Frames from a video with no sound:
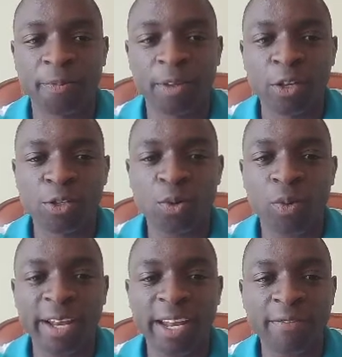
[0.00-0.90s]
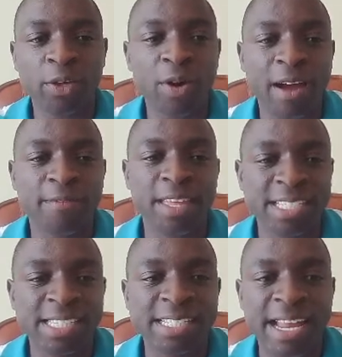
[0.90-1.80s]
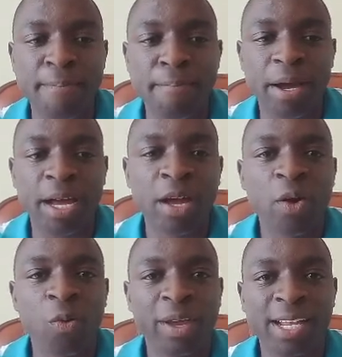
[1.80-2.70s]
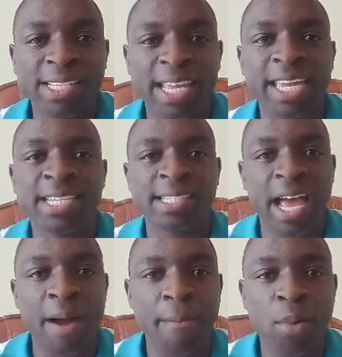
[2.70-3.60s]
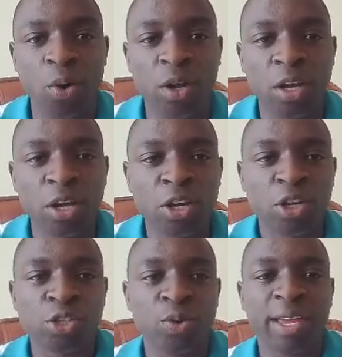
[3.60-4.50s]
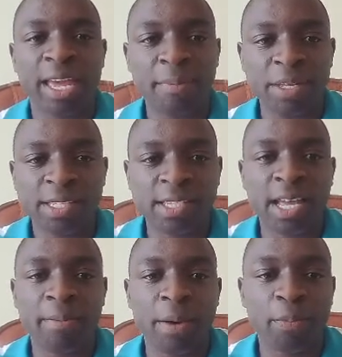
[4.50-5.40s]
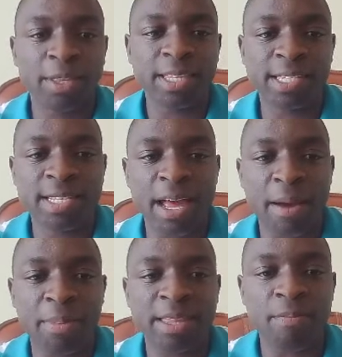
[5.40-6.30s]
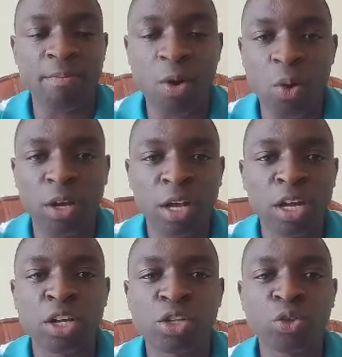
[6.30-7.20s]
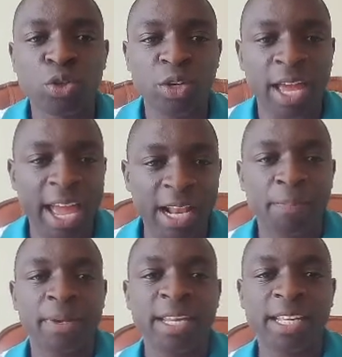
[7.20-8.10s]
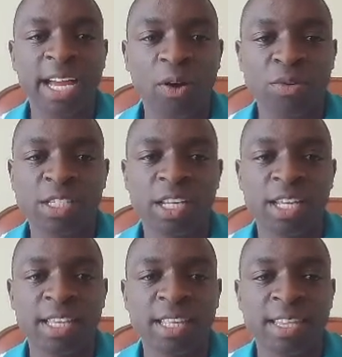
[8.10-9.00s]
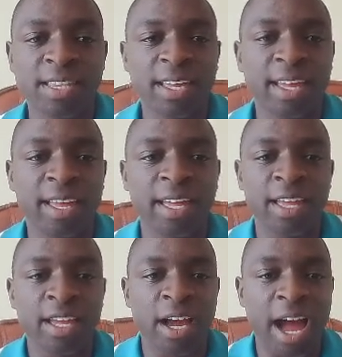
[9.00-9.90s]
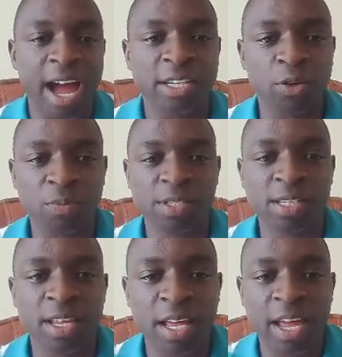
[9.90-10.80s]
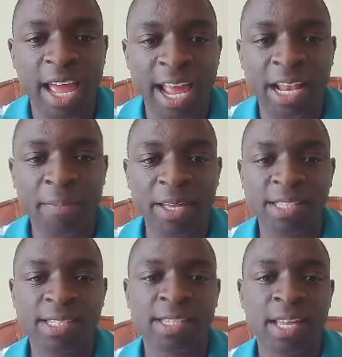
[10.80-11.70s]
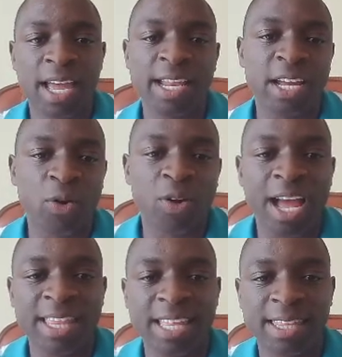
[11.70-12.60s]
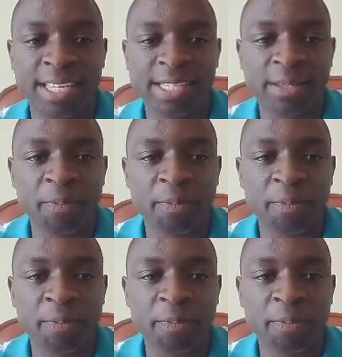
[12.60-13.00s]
So whenever you have that number, we can say it is a mole. So chemists came up with this number, the mole, to help in counting the atoms, elements, and all other things.